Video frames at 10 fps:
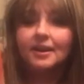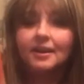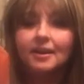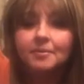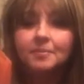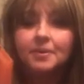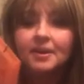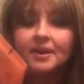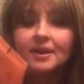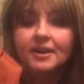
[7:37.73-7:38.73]

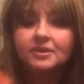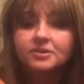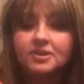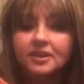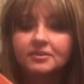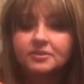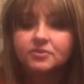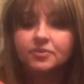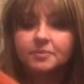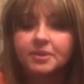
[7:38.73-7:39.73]
But I actually got
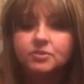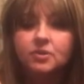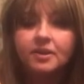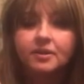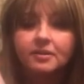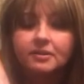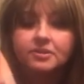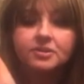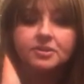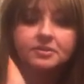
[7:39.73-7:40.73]
this from my daughter,
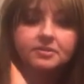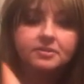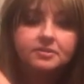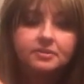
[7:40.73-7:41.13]
because she's